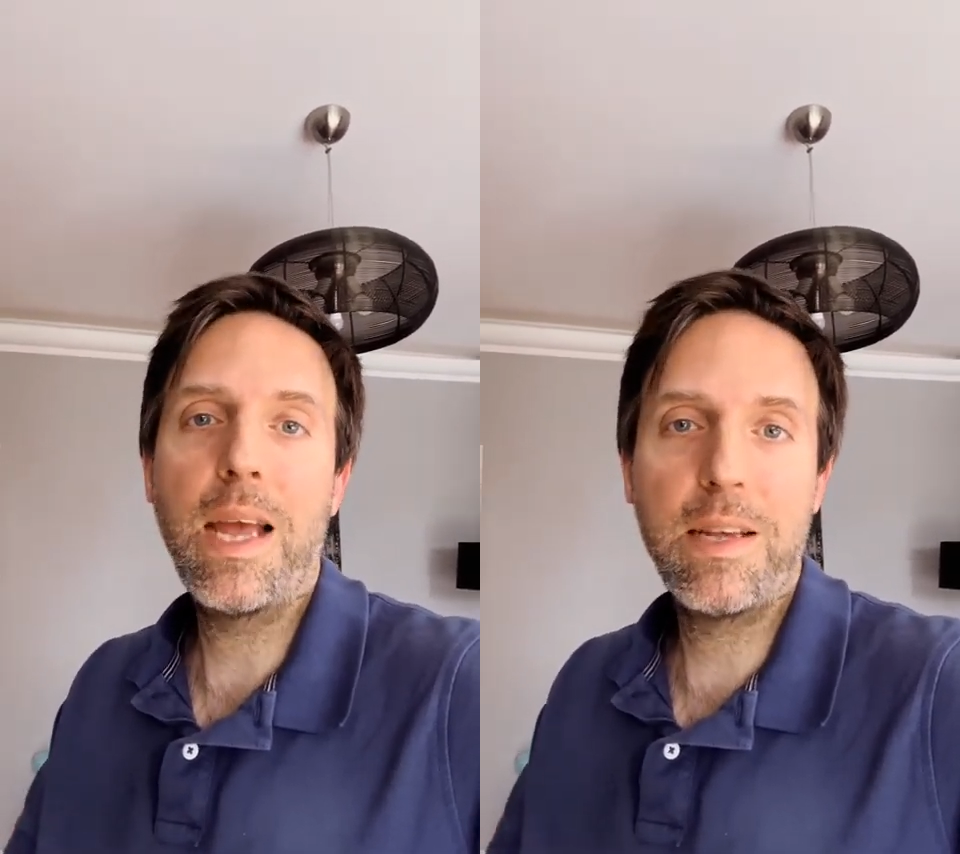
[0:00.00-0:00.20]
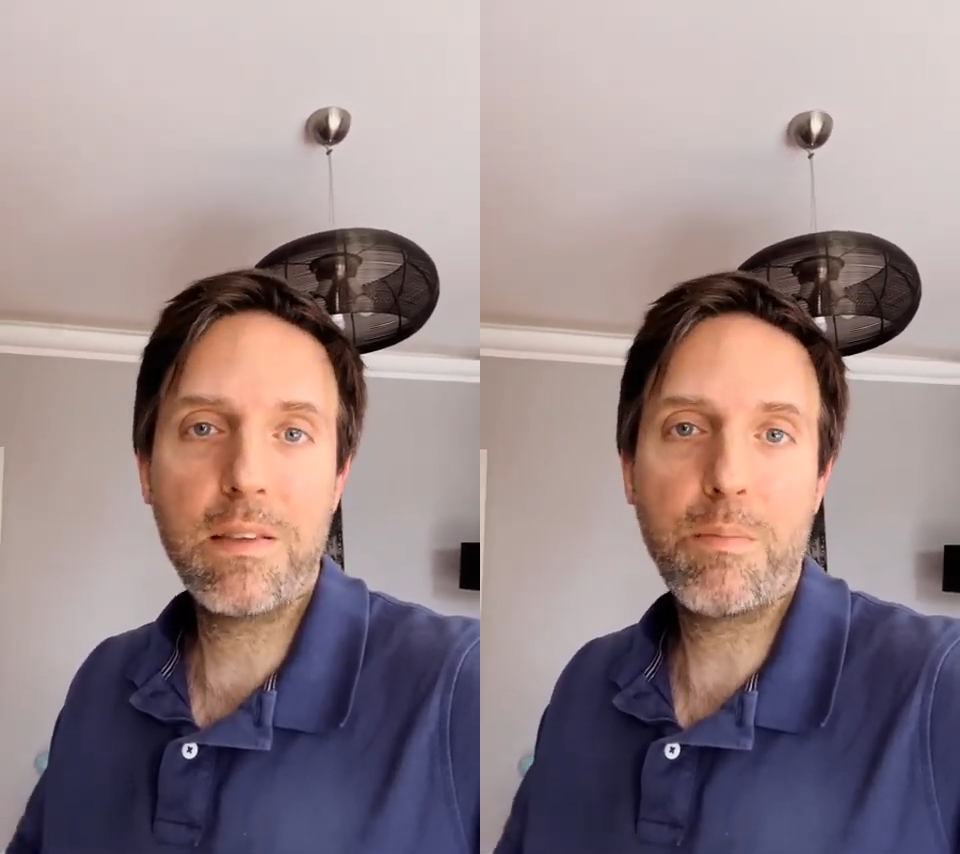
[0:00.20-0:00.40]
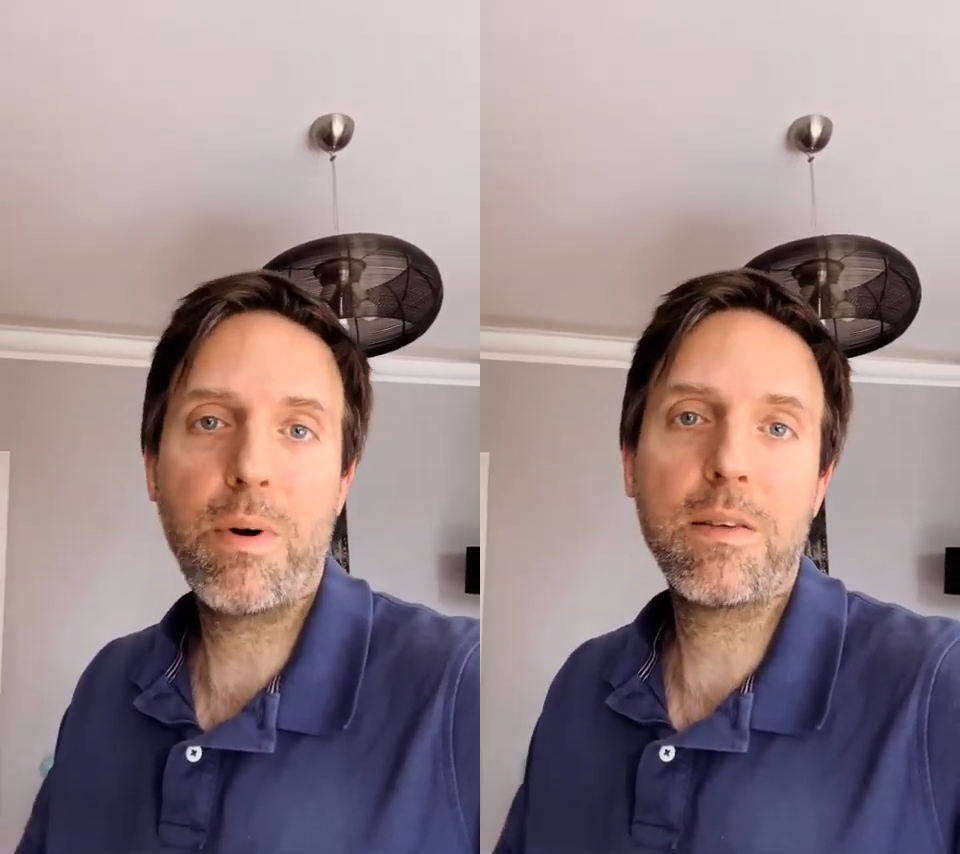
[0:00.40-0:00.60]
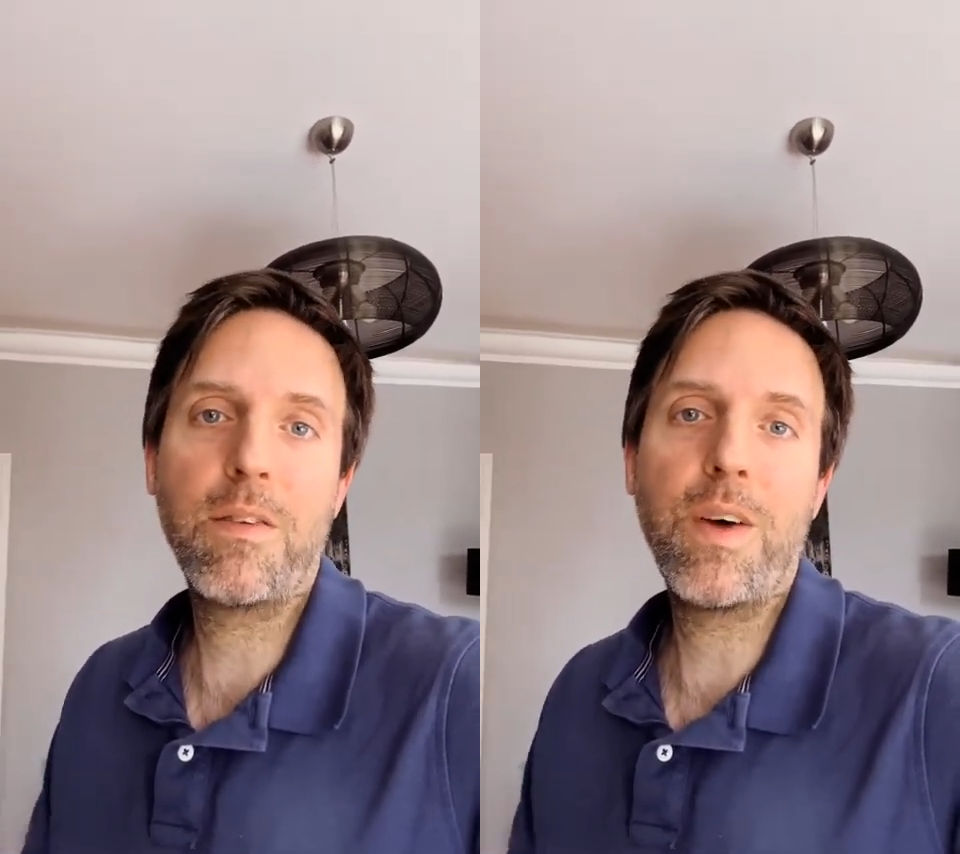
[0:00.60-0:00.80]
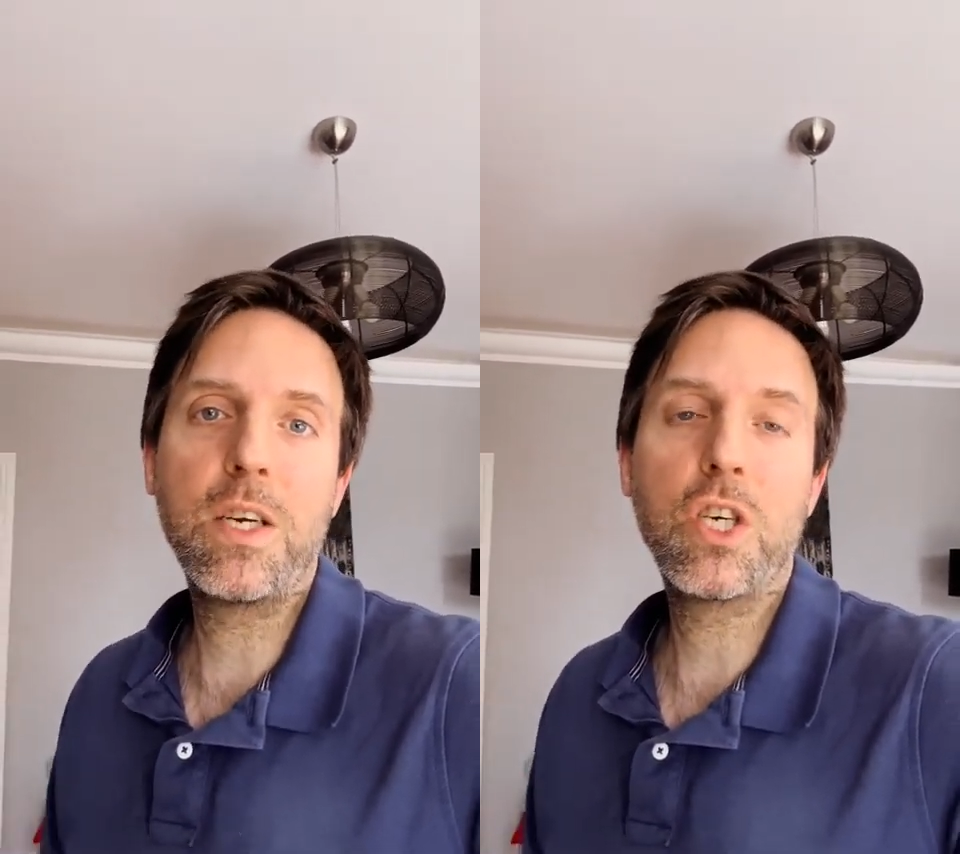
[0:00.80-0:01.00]
is the
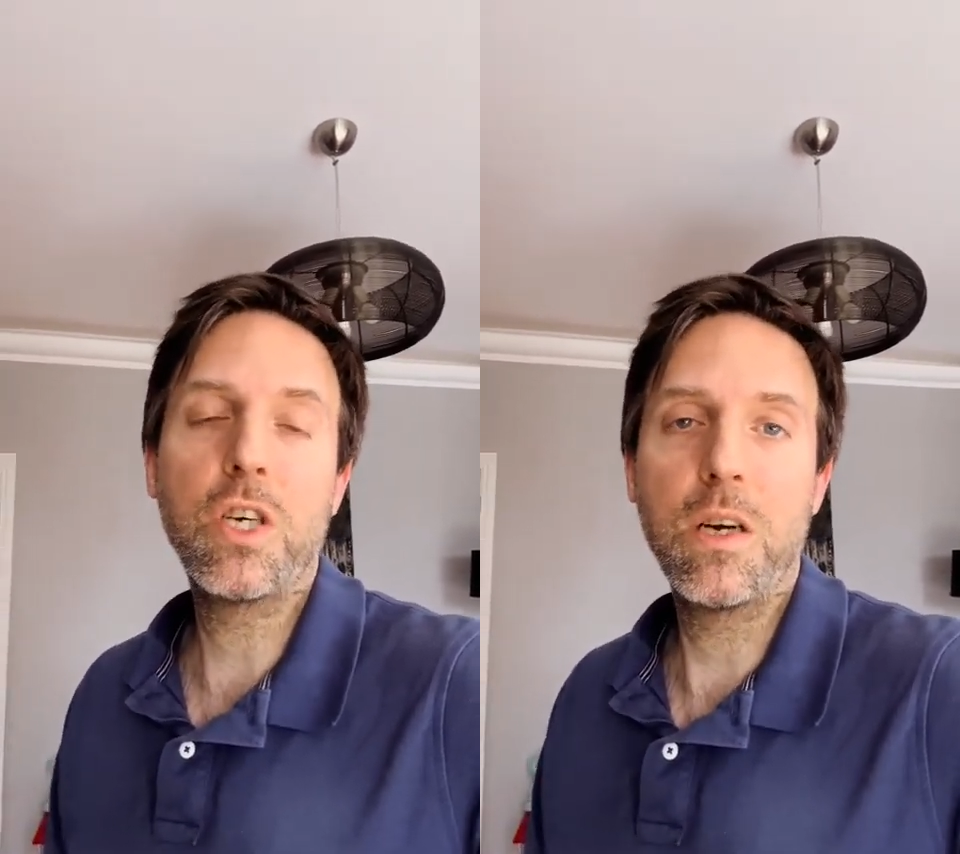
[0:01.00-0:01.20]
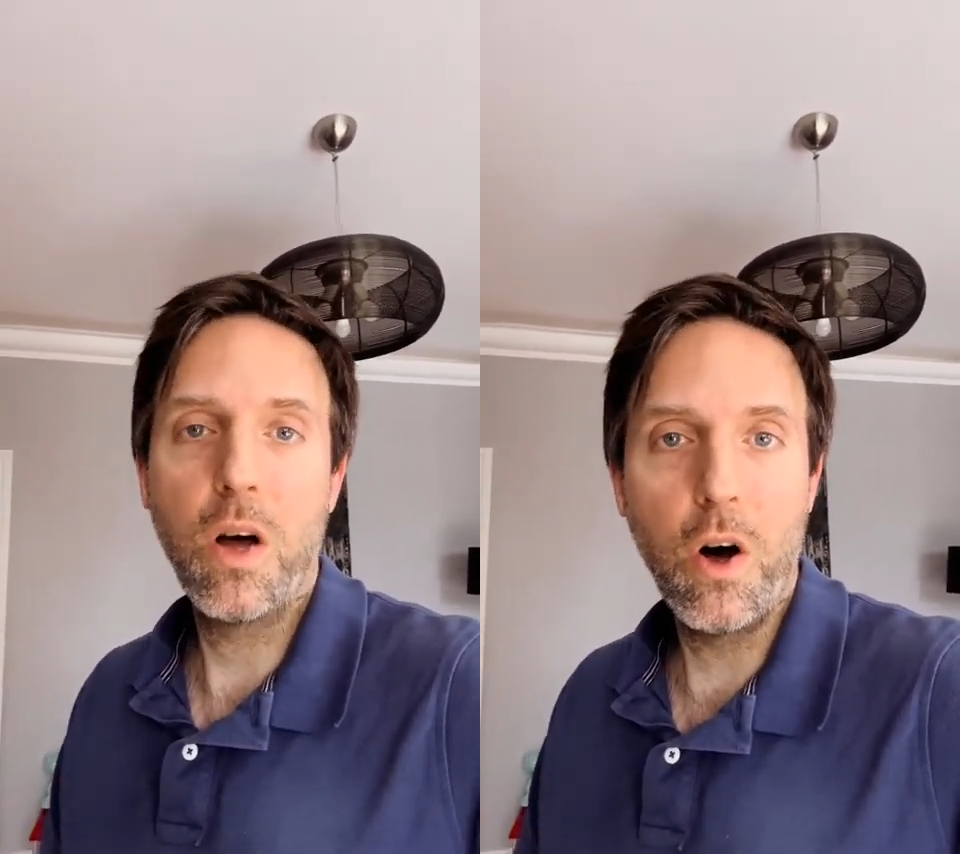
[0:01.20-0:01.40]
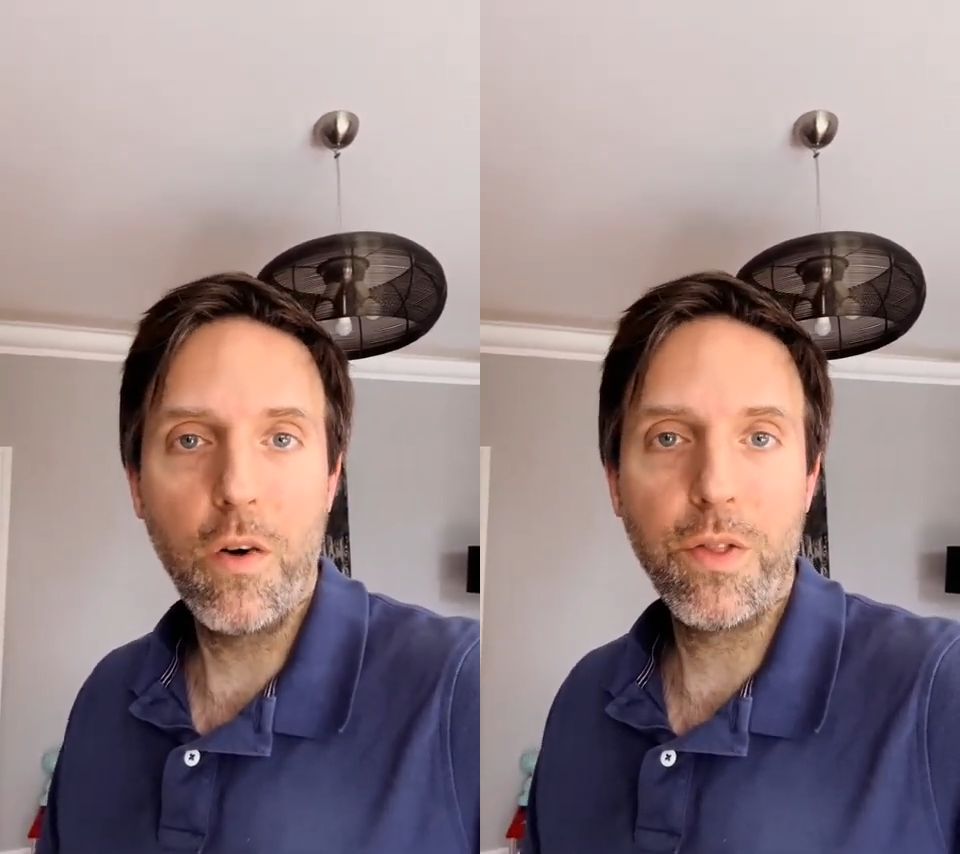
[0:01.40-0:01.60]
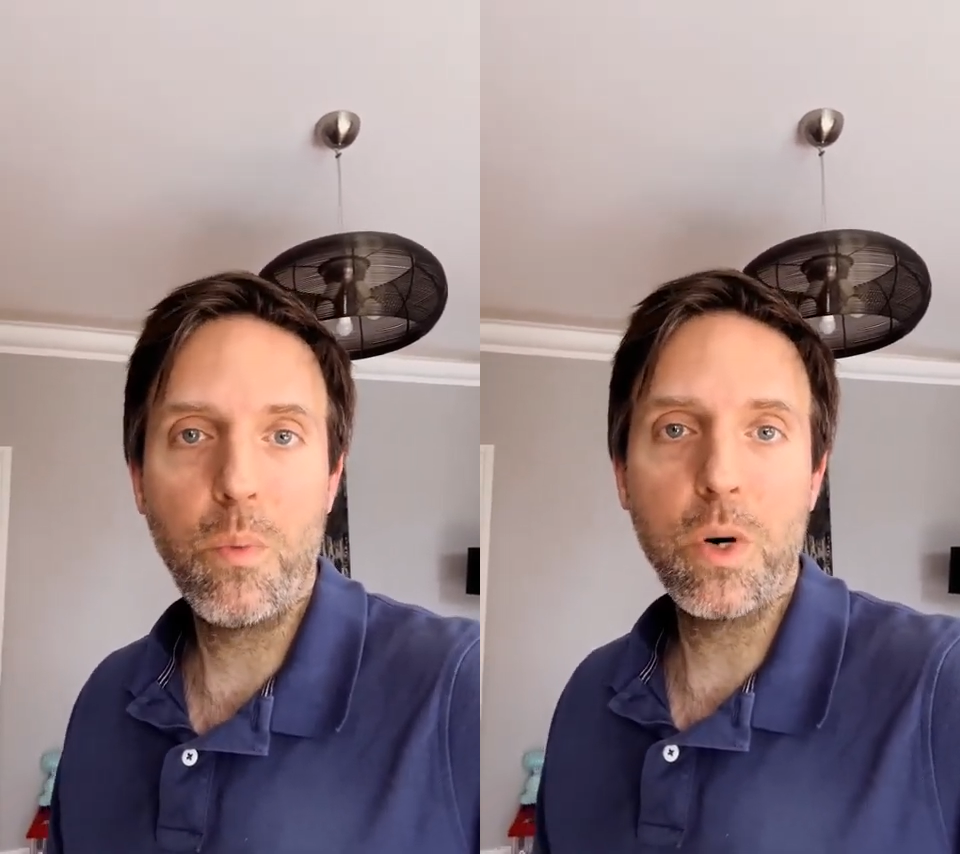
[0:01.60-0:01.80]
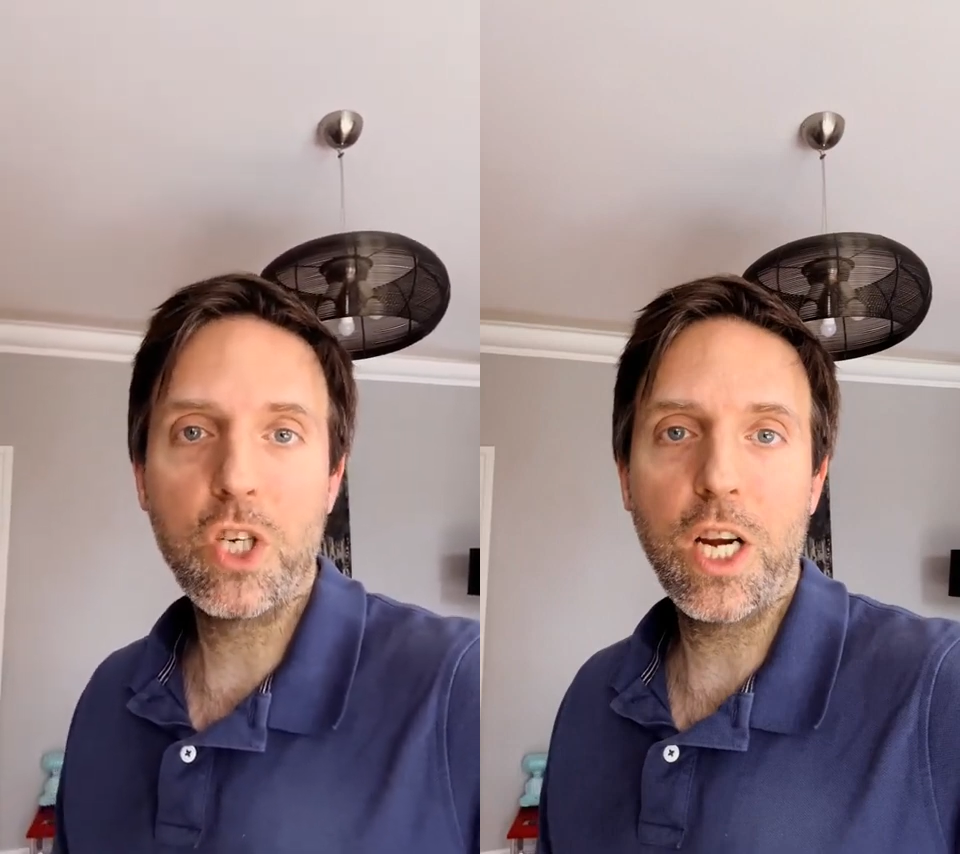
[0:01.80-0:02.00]
preservation of the
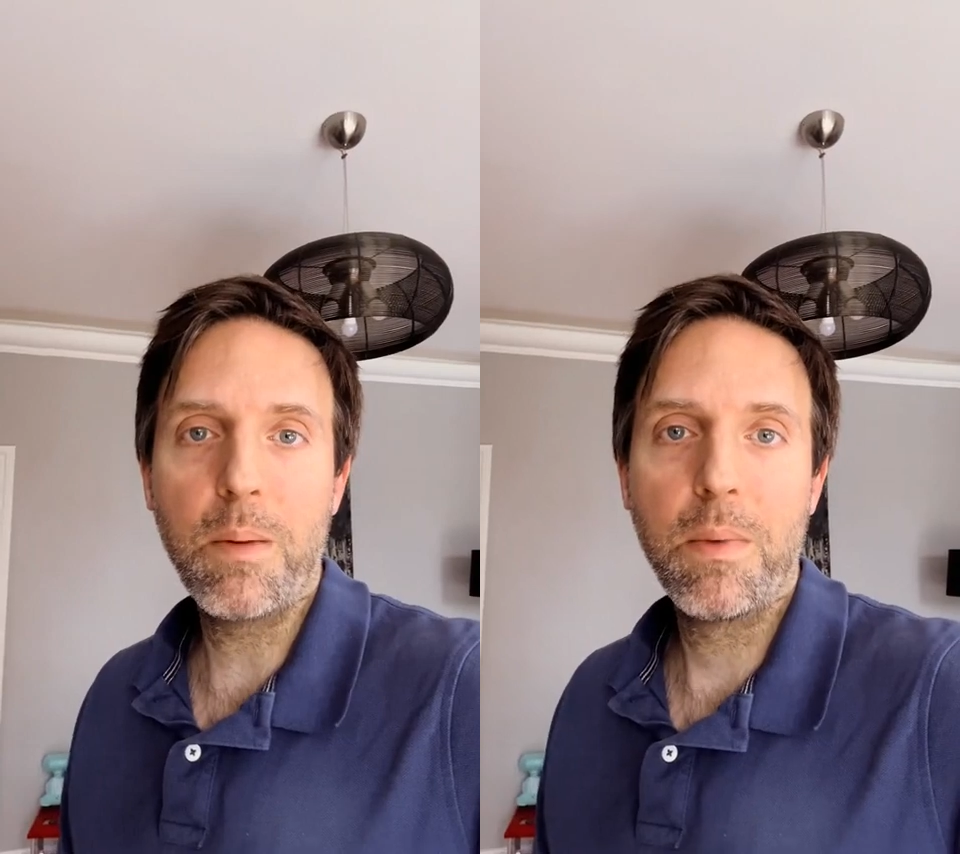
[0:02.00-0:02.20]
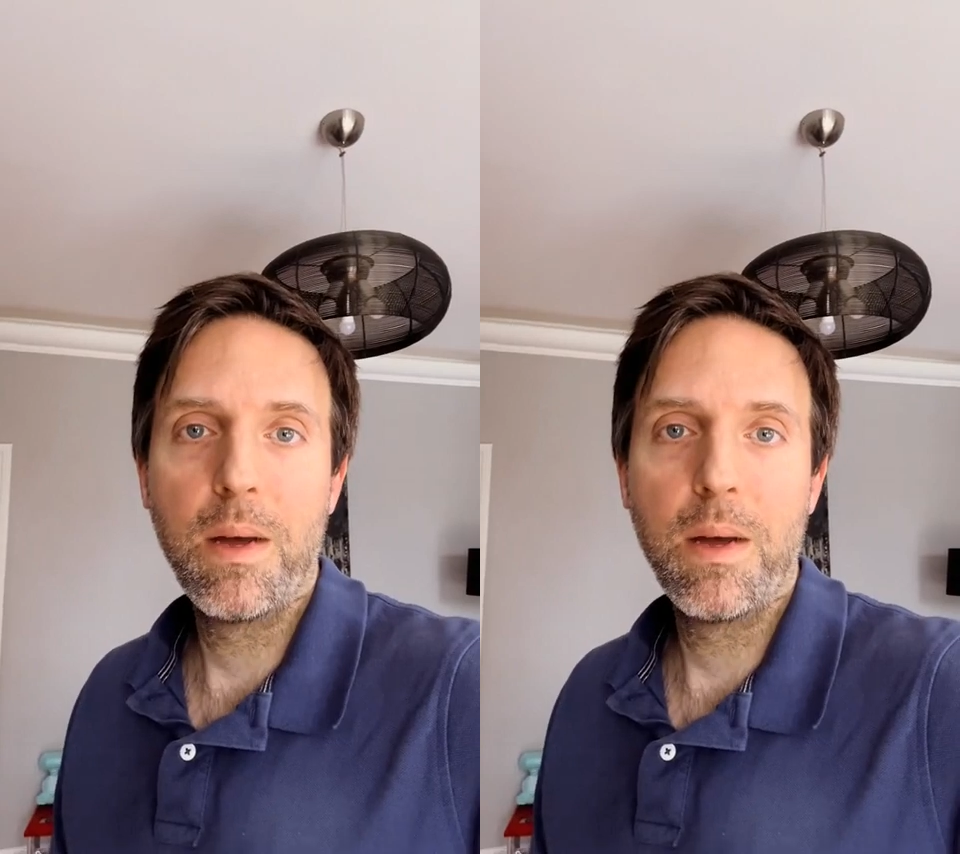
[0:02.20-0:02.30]
regime.